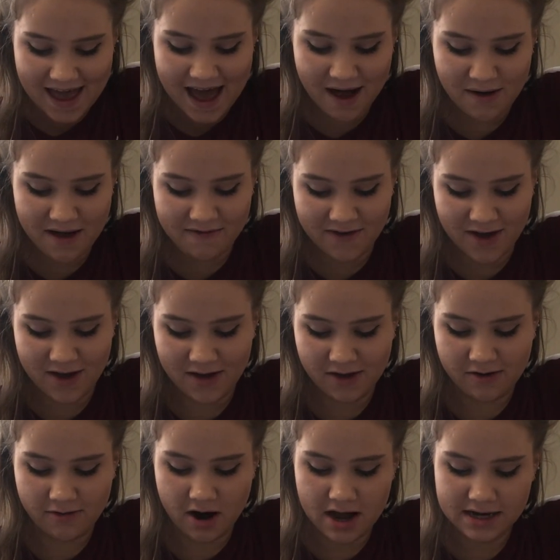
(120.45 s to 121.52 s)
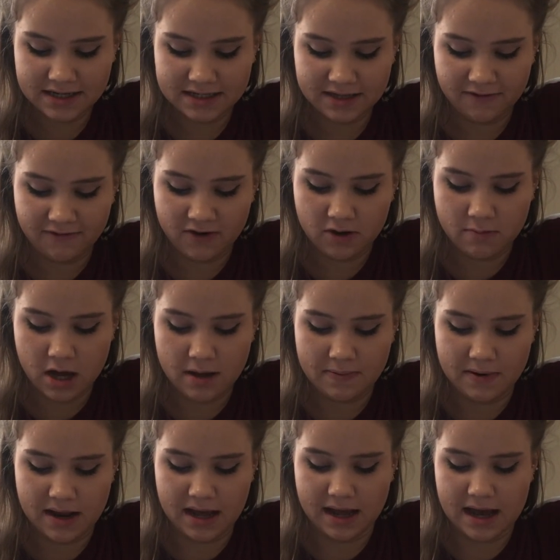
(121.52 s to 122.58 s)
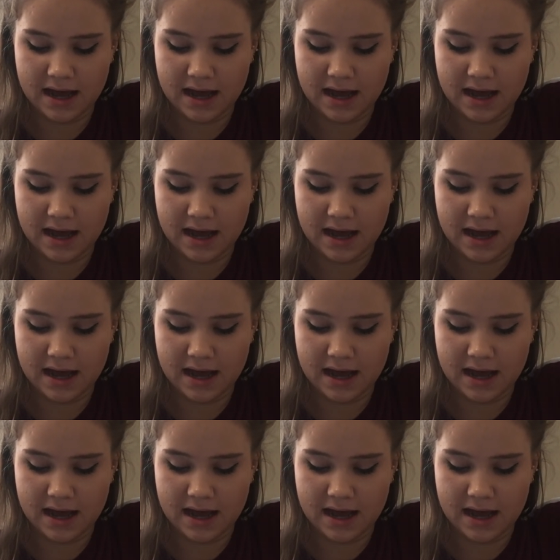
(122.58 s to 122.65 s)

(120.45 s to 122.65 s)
However, Grind is a film opening